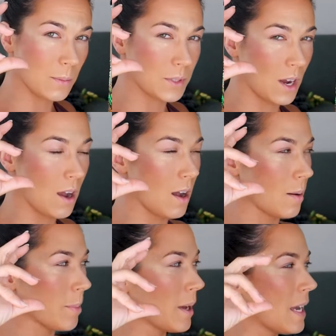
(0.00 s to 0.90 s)
up
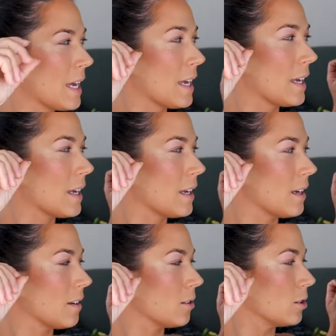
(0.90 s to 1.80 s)
top,
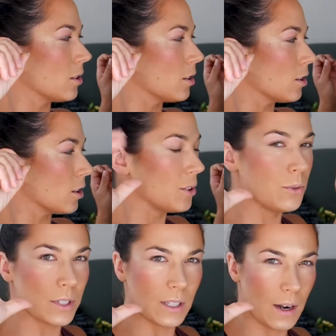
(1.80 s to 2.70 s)
it'll
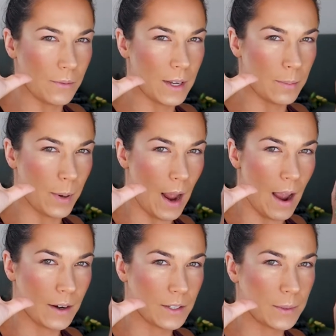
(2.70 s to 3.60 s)
lose a lot of
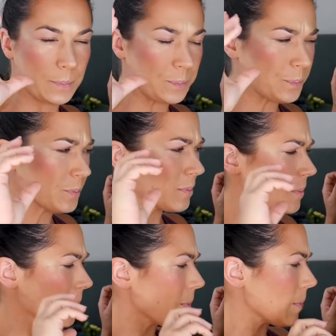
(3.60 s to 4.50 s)
impact.
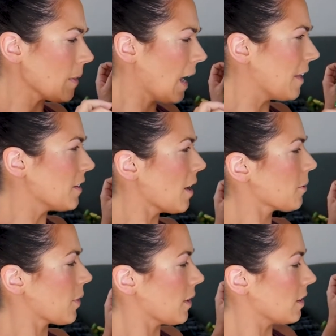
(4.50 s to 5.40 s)
And the
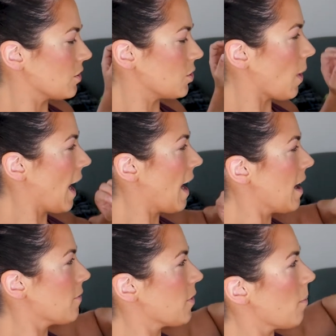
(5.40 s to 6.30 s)
other thing is you
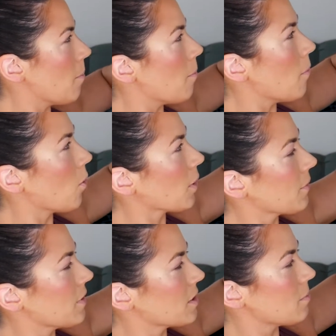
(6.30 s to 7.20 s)
have more
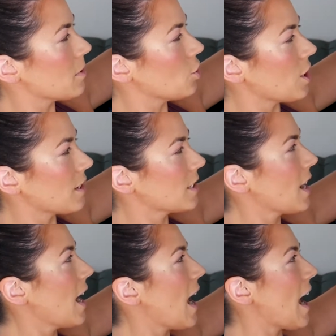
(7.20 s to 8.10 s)
of this
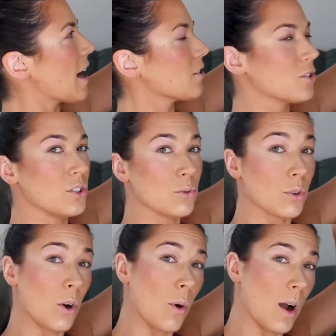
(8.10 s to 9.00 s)
magenta as you
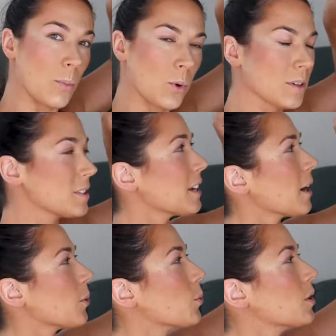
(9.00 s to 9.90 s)
go upwards, and I
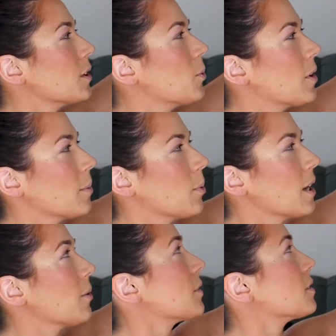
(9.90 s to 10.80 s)
really want to bring
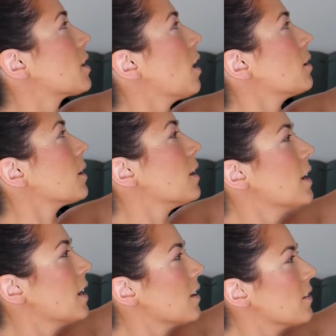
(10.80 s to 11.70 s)
out this color.
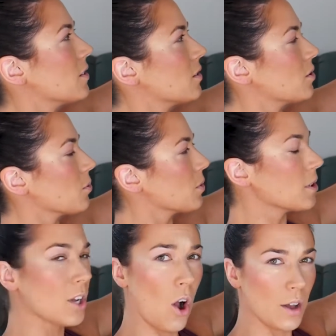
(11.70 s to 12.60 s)
This is a
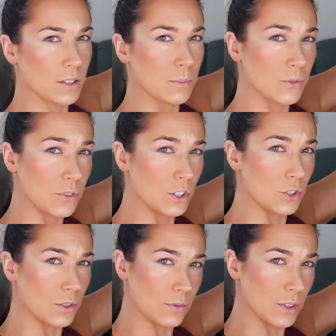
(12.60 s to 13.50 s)
really awesome
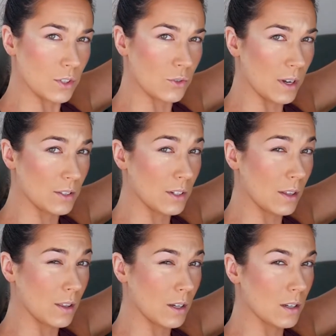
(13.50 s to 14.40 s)
feature of this dress, and I
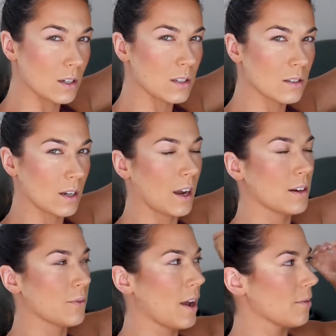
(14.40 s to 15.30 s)
think it needs to kind
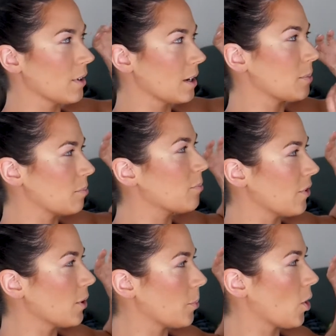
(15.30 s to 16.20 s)
of have a
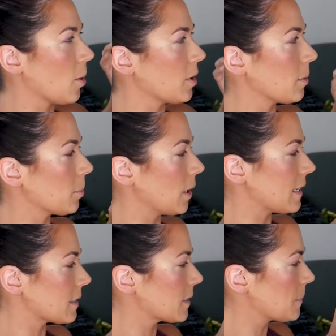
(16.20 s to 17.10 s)
very prominent
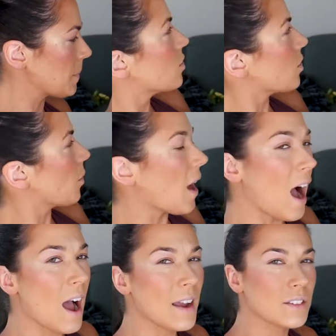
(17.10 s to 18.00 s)
place. So the
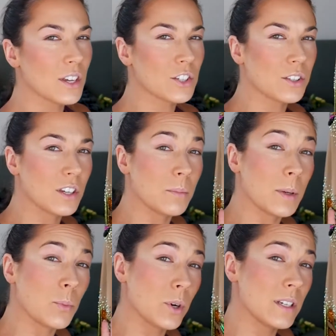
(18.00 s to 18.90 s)
eye is actually going to be
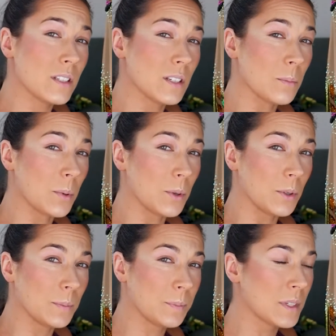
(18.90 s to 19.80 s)
pretty
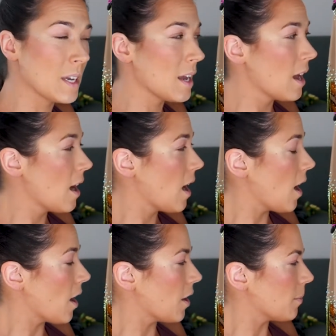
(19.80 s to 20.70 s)
simple.
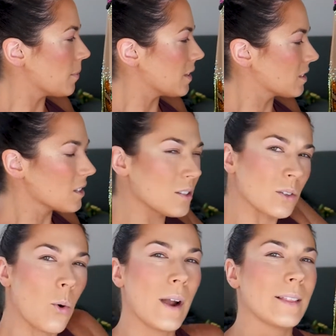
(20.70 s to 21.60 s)
This
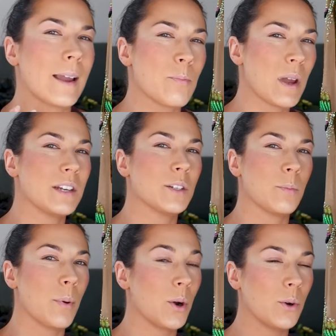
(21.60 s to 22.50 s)
isn't quite like Painted
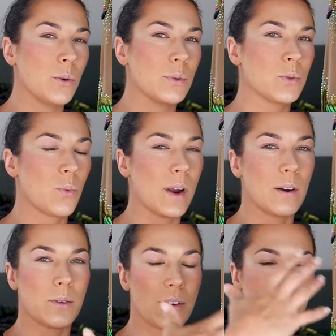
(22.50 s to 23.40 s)
Pose,
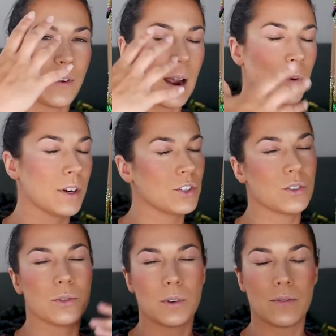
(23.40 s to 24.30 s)
where the fabric
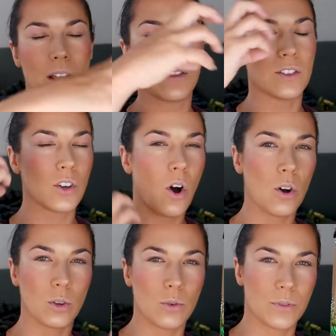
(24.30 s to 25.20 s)
just sort of had this
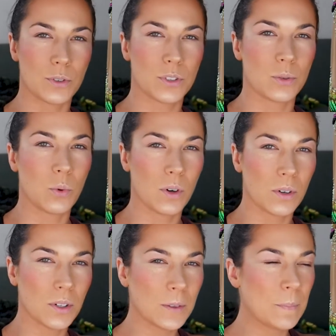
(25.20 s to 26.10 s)
all over
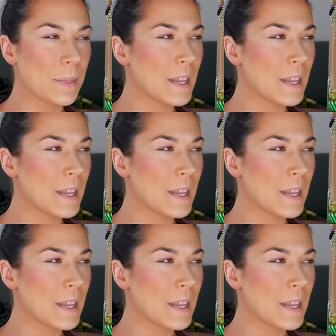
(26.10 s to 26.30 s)
swirl.